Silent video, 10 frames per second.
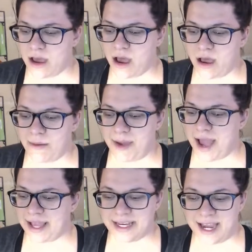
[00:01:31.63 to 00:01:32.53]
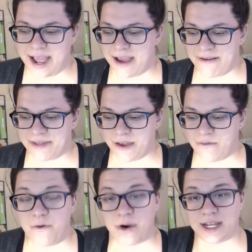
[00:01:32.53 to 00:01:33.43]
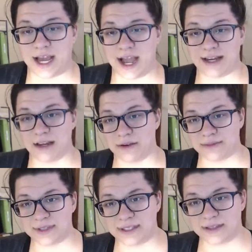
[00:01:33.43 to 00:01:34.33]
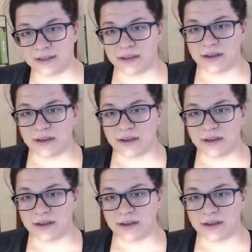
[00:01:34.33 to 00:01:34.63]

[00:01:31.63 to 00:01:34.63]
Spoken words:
I can have like 40 items